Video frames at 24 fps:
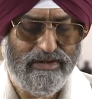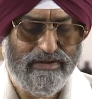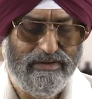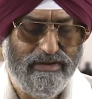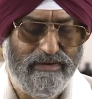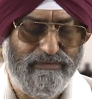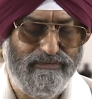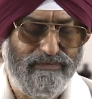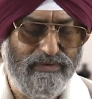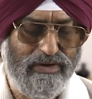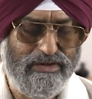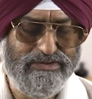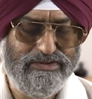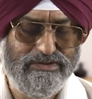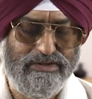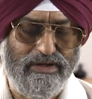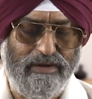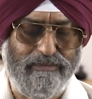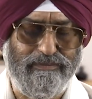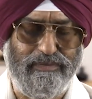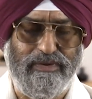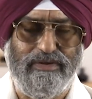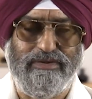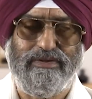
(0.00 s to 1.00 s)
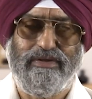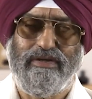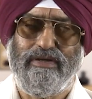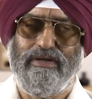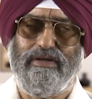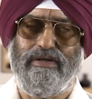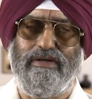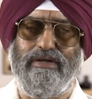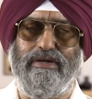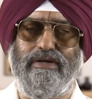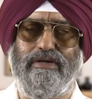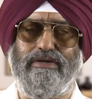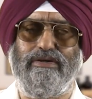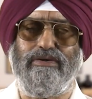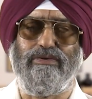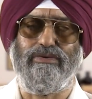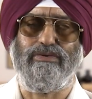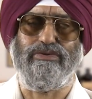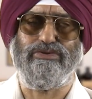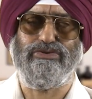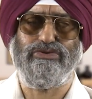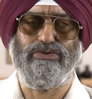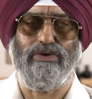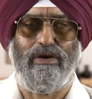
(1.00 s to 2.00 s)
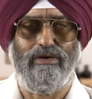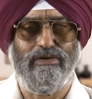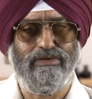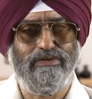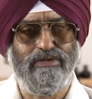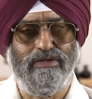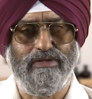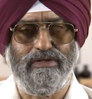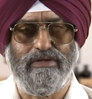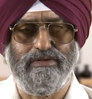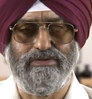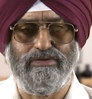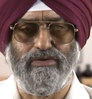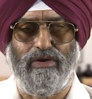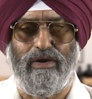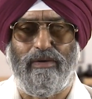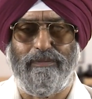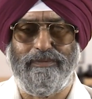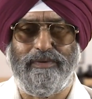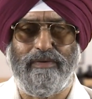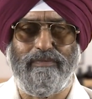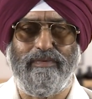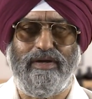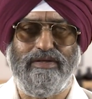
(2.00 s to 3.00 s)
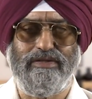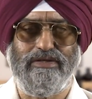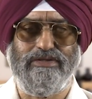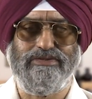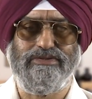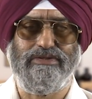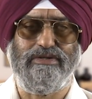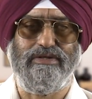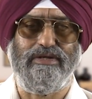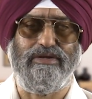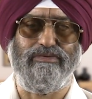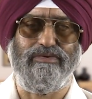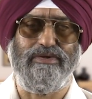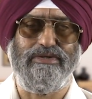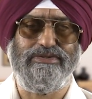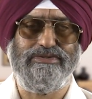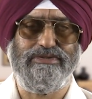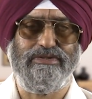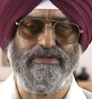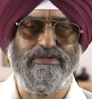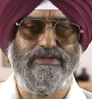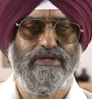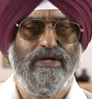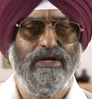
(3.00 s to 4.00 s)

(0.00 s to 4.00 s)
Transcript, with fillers: The first step is uh, to solve these optimization equations,